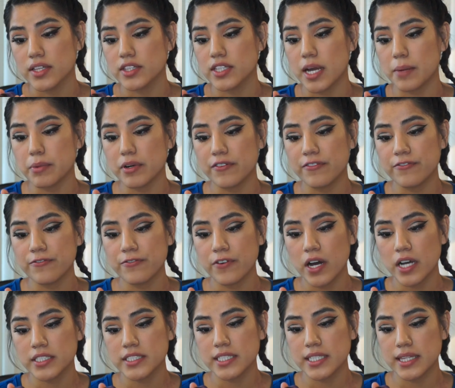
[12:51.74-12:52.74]
Double
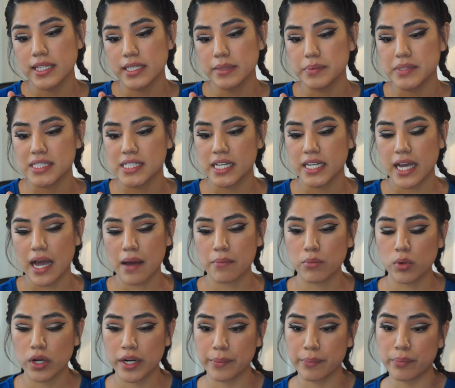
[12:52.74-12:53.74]
Fudge Lipstick
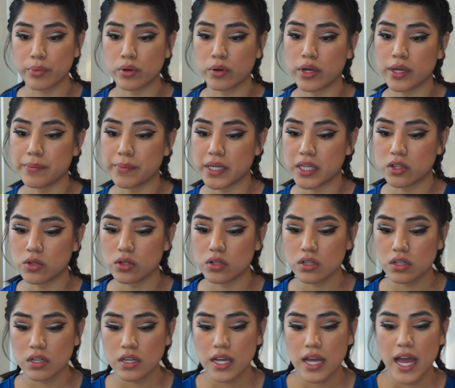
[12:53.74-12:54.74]
Amor
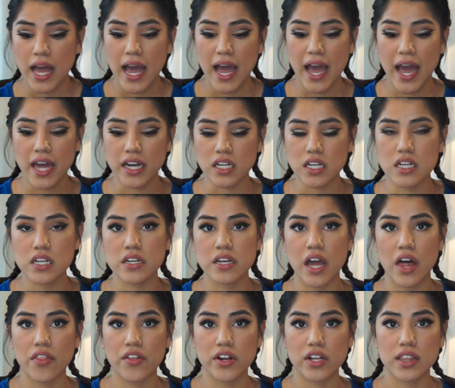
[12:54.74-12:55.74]
Prohibido. I had
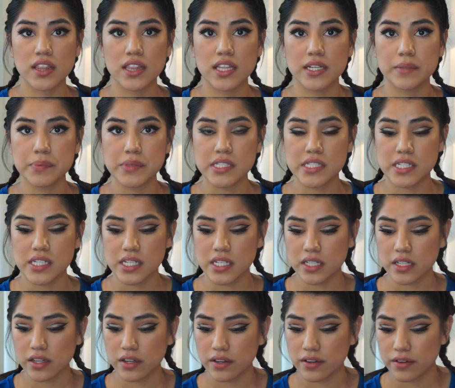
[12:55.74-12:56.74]
another
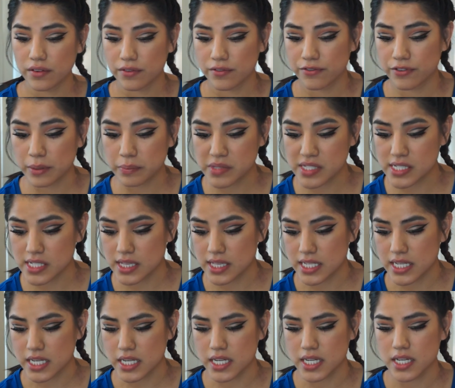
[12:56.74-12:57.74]
lipstick from
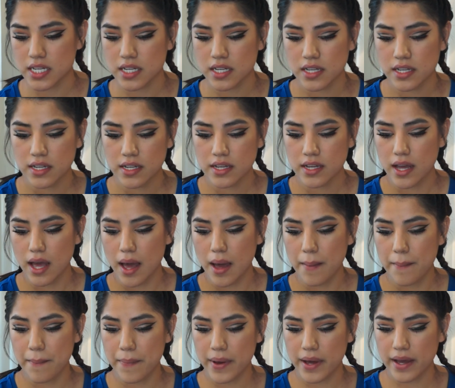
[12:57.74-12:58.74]
Selena,
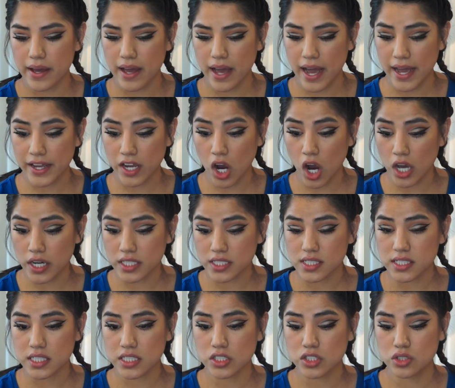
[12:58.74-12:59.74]
but I
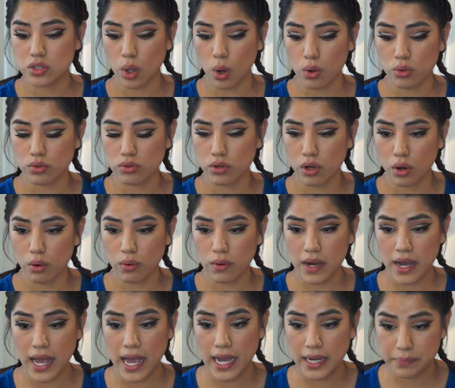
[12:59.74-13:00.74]
honestly don't know
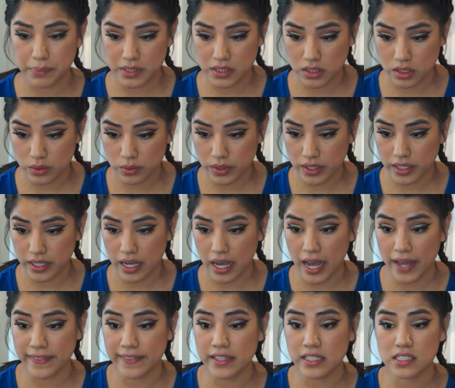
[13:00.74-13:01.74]
what happened to it.
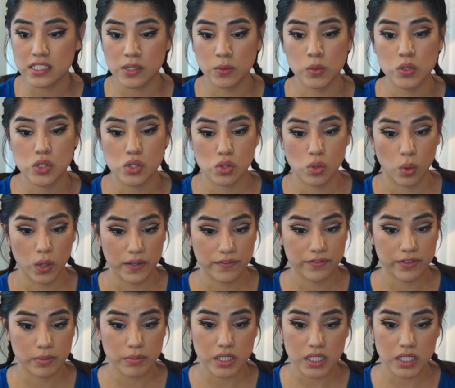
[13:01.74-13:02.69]
I think someone stole it from